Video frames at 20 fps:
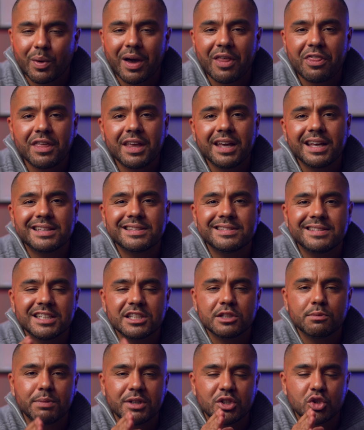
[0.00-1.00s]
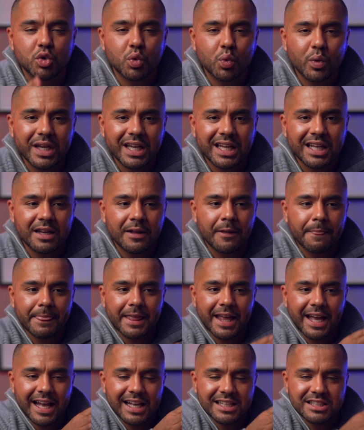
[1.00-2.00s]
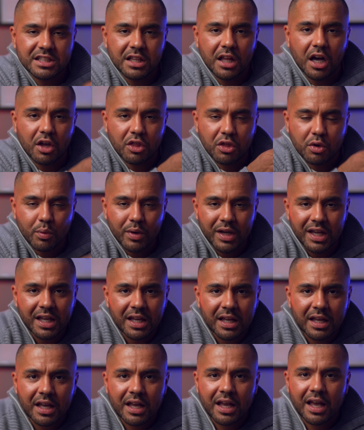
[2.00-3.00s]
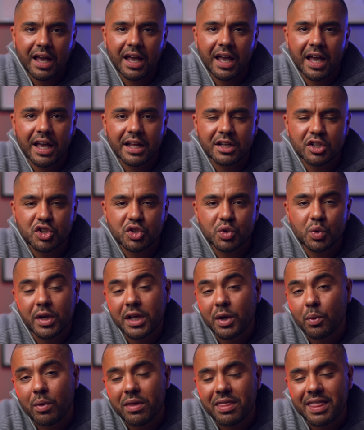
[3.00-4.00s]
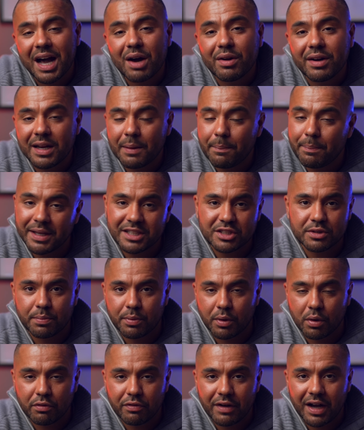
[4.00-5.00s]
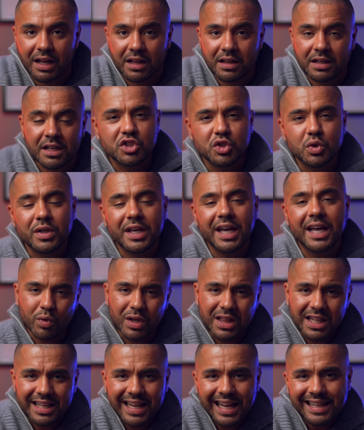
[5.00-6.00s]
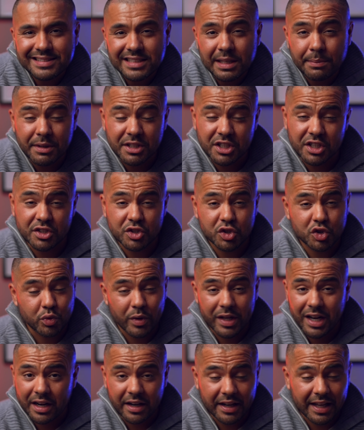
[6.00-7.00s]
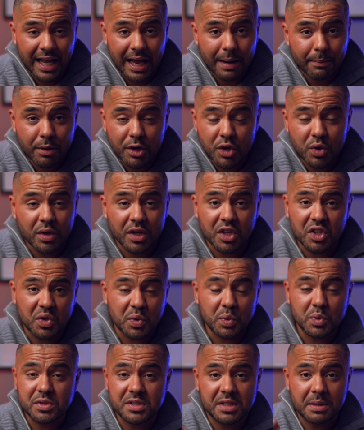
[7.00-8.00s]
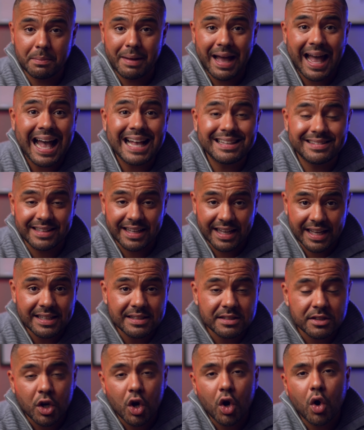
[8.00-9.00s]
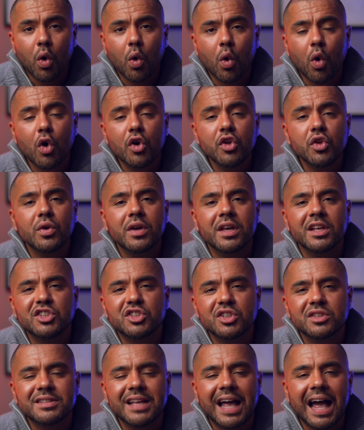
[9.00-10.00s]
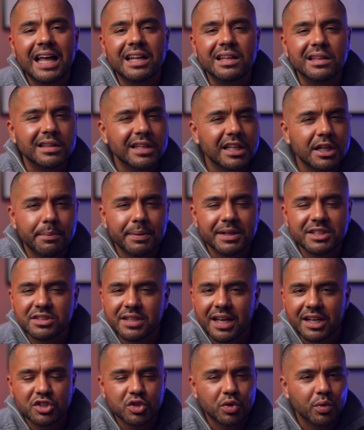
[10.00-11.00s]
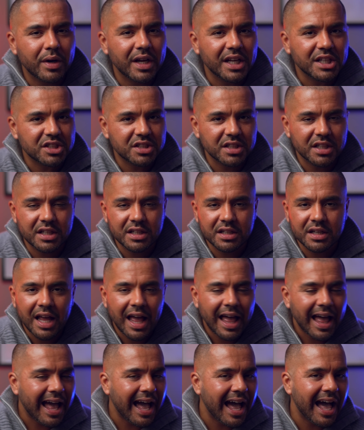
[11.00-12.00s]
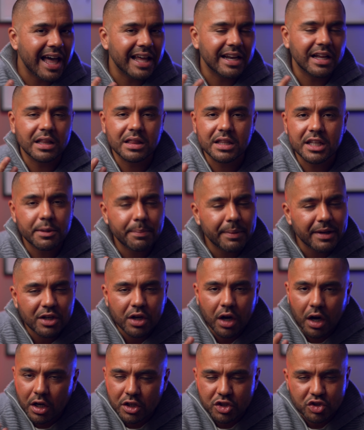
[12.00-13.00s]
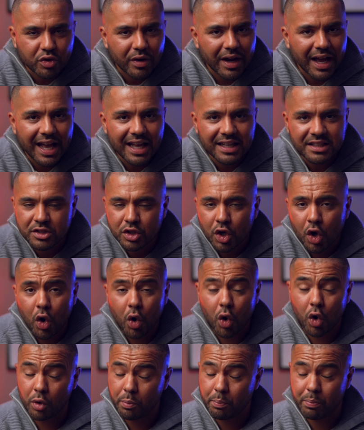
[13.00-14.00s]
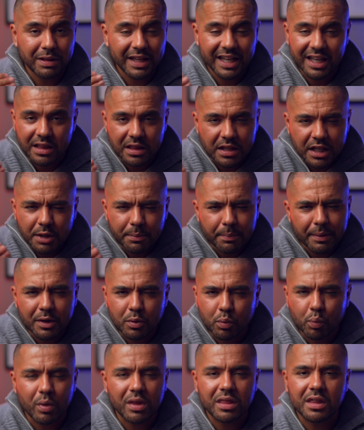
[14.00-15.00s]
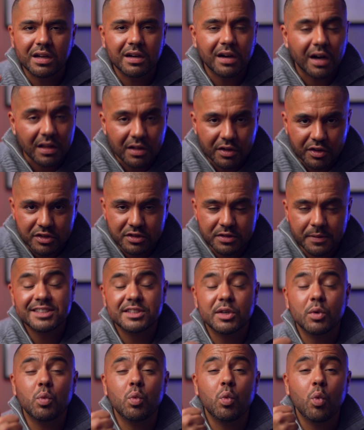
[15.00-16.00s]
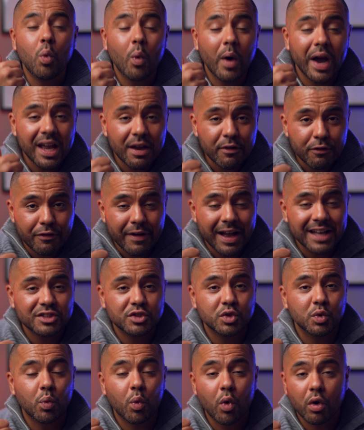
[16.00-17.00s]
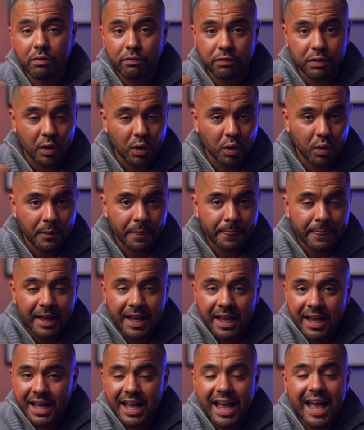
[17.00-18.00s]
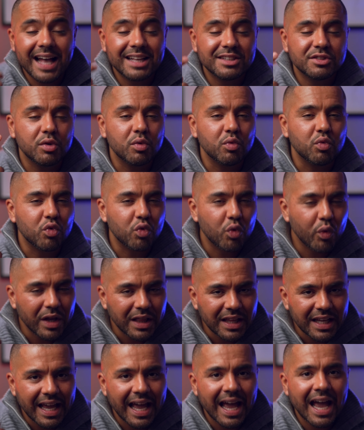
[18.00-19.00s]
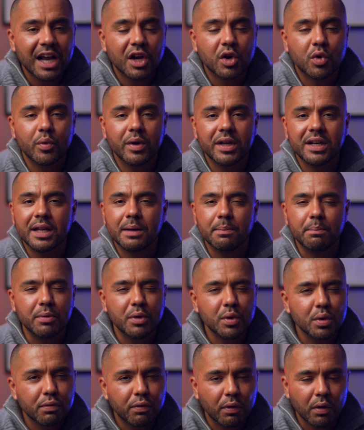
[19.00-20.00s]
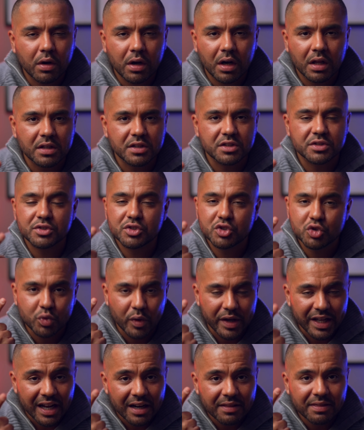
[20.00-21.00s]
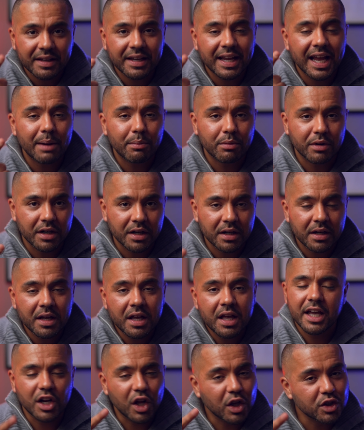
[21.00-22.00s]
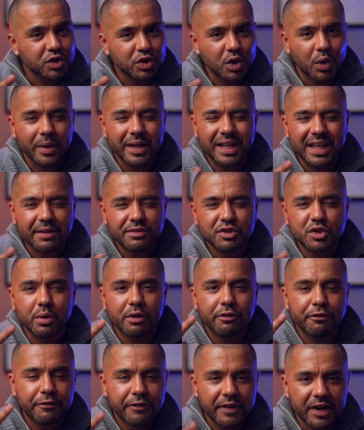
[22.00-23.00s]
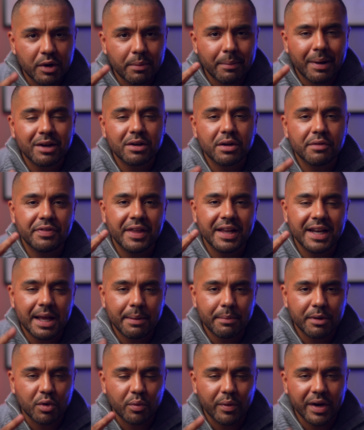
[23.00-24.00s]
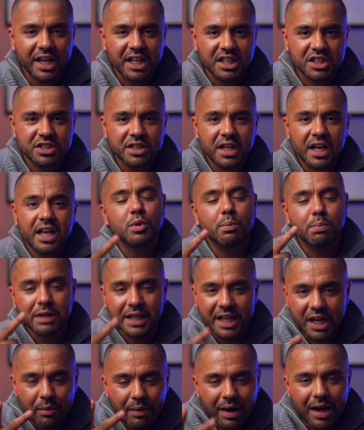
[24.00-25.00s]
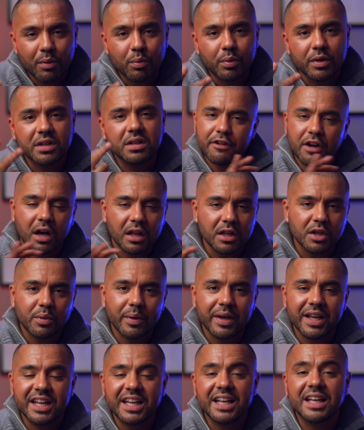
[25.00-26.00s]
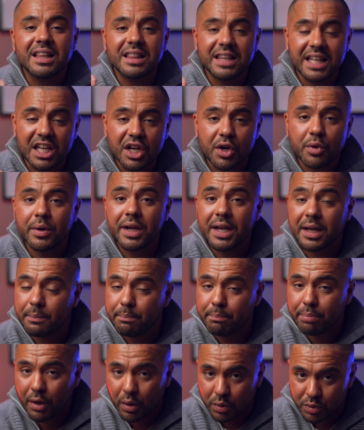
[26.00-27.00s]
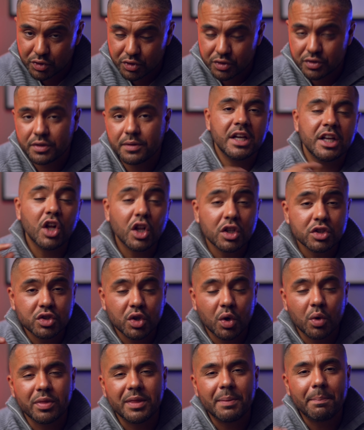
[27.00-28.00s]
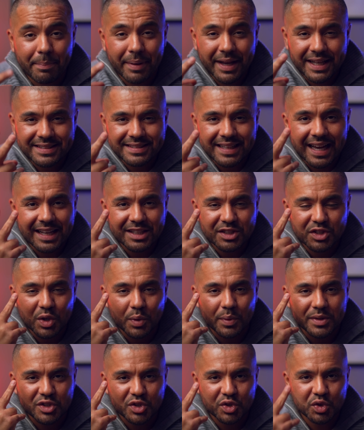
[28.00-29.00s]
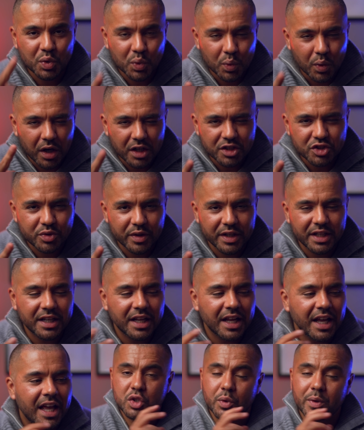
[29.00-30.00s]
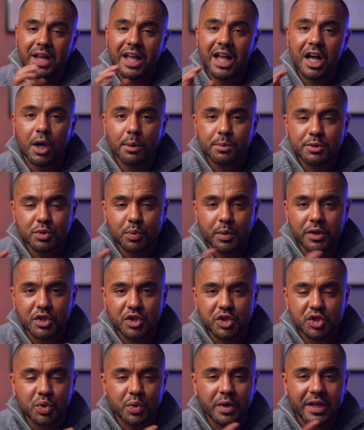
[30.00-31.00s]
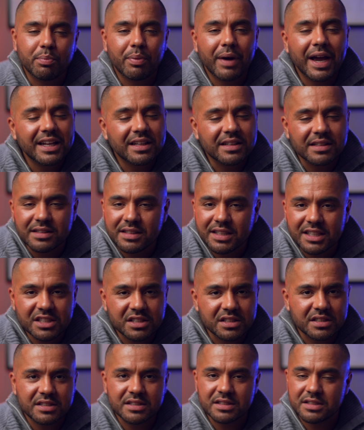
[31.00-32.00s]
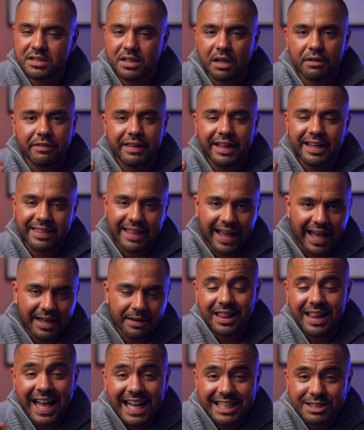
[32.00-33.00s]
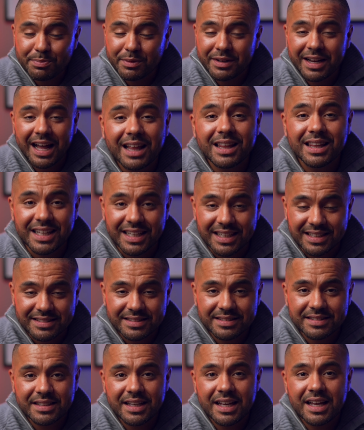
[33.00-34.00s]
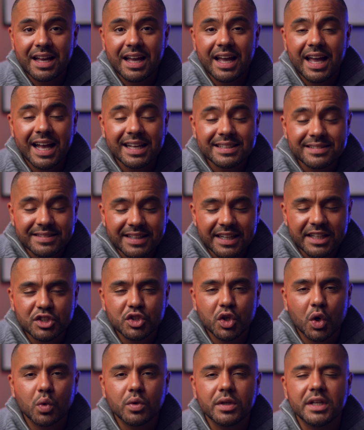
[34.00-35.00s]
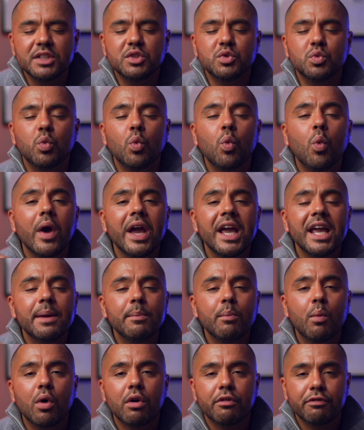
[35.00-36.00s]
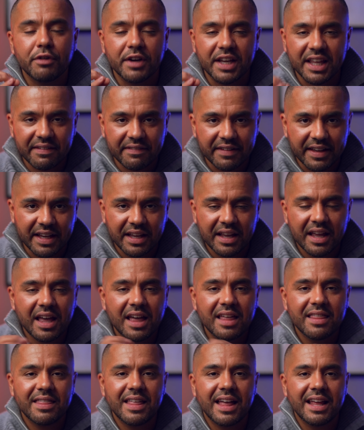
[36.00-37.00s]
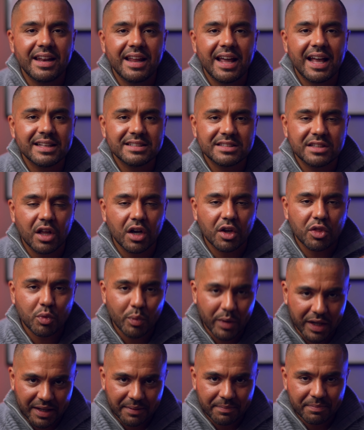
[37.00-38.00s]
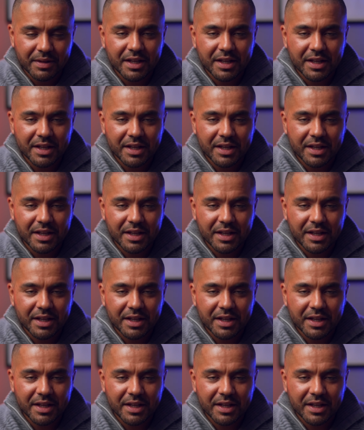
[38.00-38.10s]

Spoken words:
I think it sits between S-Log 3 and shooting without any picture profile. So you get really nice images straight out of camera. You can use them as is, or you can just add a little bit saturation, add a little bit contrast, or play a little bit with the colors. It's a way faster workflow. It has really accurate and beautiful colors straight out of the camera. And also it gives you a fair amount of dynamic range to play around with color grading later in post. And also the base ISO is 200, so it helps when you're shooting bright conditions and stuff like that. Last but least, S-Cinetone is way more forgiving than S-Log 3.